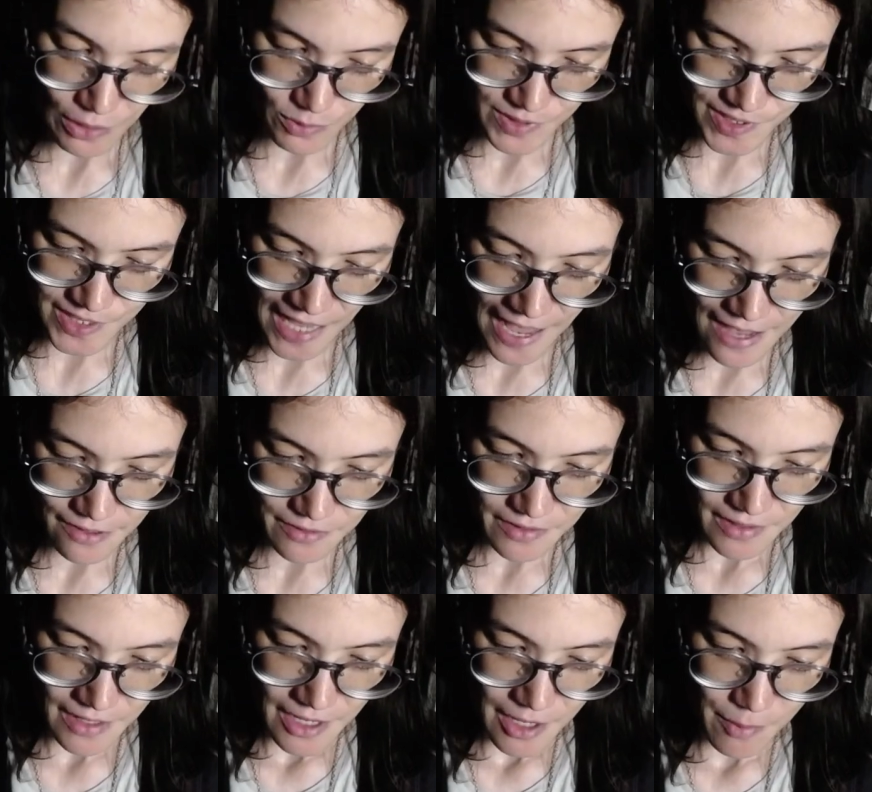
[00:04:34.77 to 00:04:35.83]
was sad,
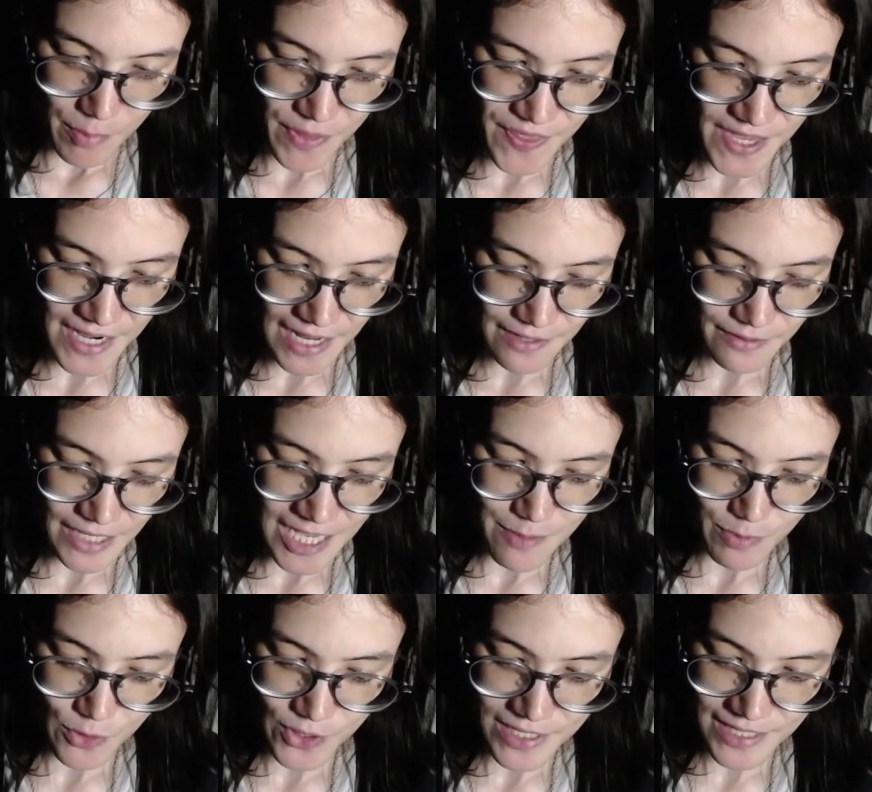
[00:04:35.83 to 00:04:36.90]
but then I
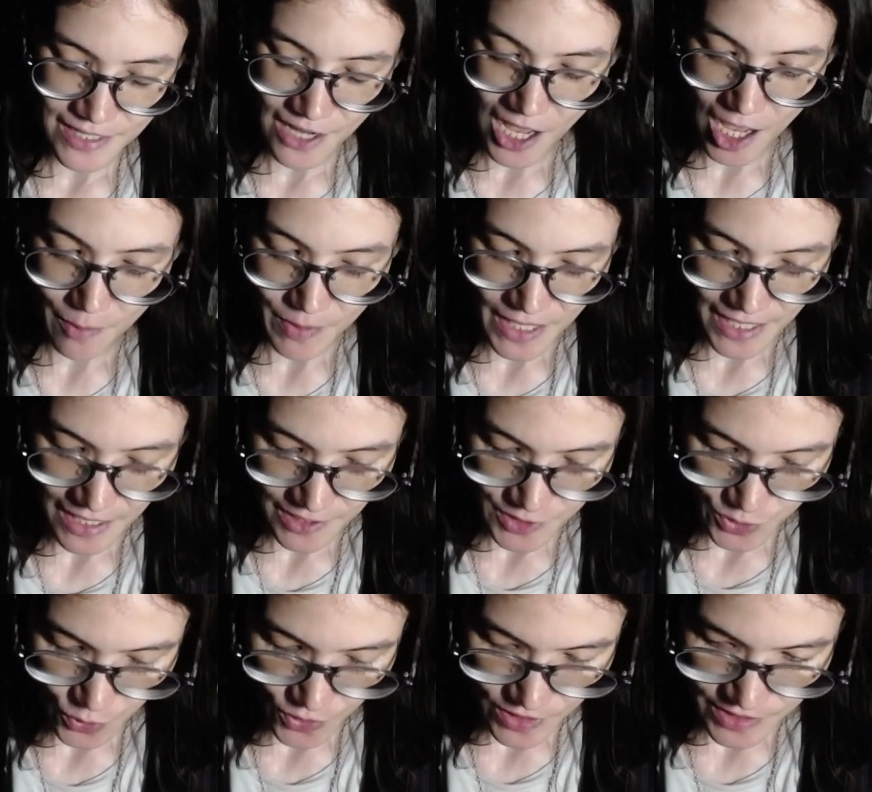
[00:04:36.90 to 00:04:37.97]
keep looking it up and I
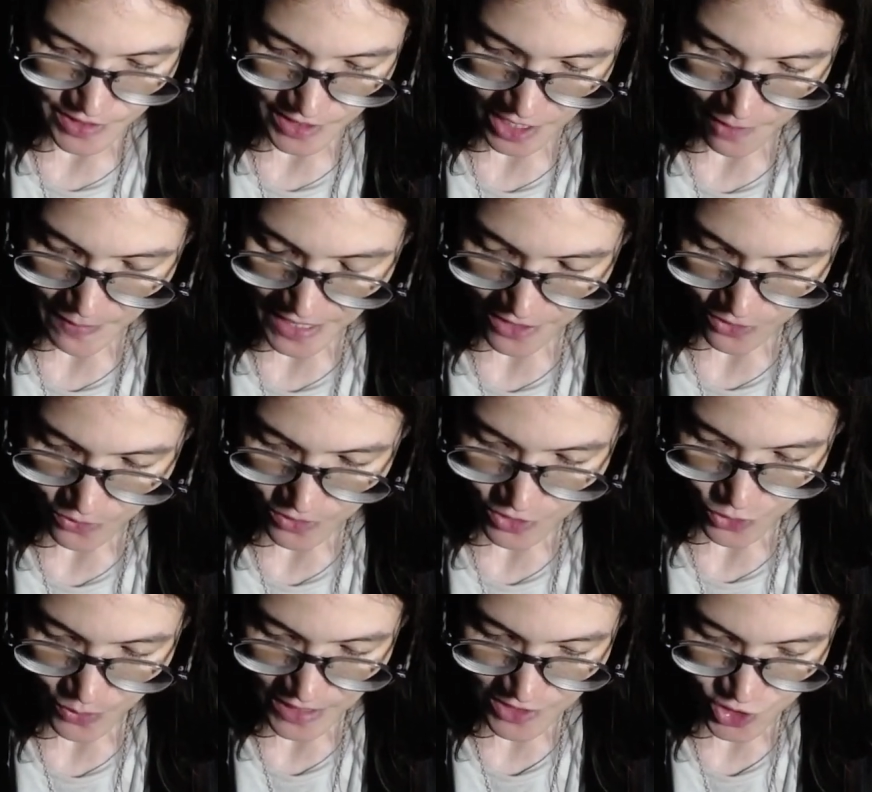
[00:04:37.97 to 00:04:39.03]
saw it's come out on
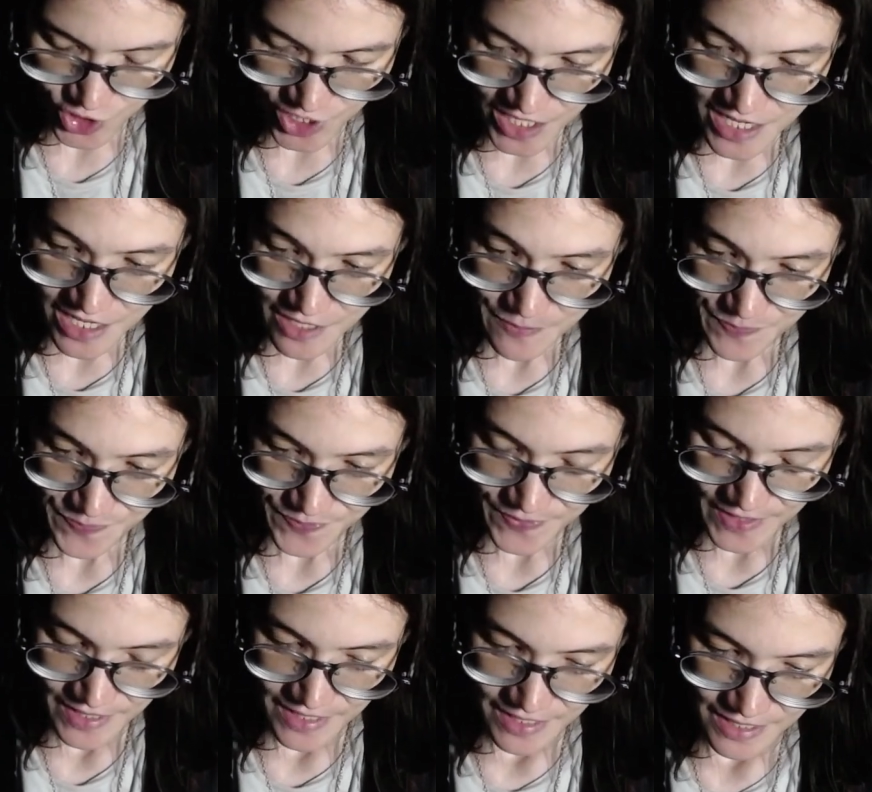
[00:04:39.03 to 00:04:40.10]

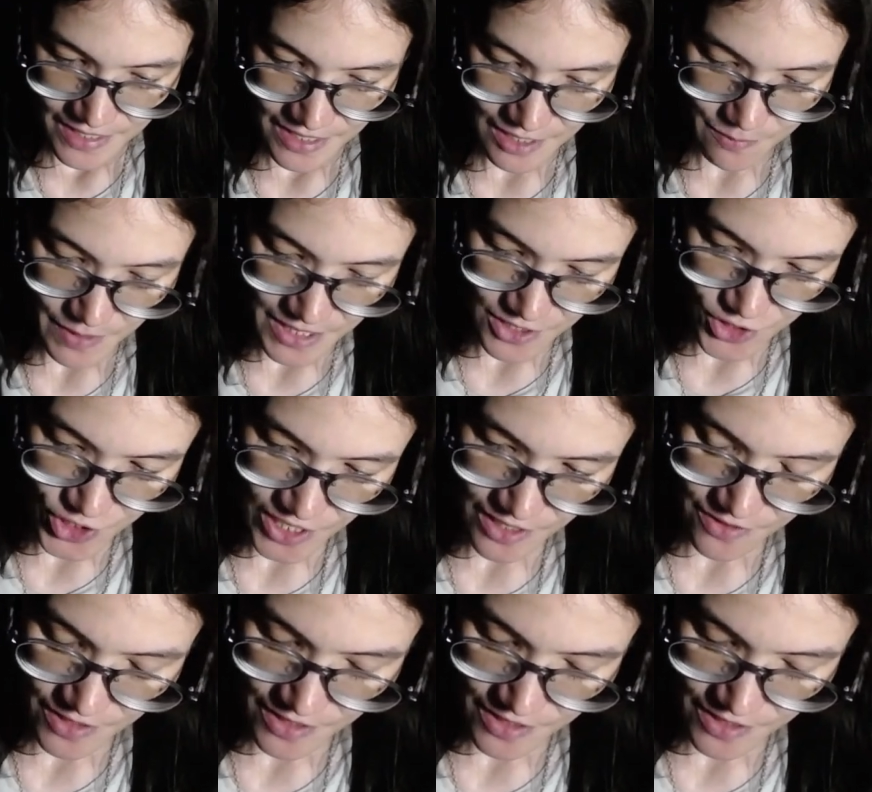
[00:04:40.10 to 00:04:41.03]
UHD. I better check